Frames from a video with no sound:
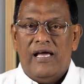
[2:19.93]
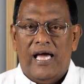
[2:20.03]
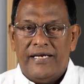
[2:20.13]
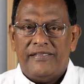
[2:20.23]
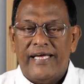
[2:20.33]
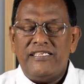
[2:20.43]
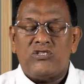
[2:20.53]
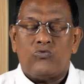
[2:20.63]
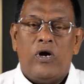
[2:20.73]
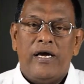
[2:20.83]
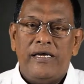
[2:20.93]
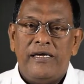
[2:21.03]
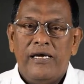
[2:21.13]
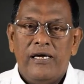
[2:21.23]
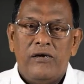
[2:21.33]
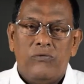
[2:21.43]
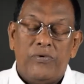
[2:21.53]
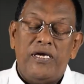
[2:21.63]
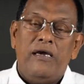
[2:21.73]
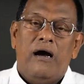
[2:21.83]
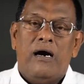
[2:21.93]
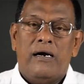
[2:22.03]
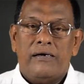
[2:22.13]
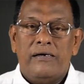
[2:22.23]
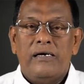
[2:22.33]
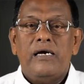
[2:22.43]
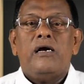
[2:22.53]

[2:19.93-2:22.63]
And that is why we are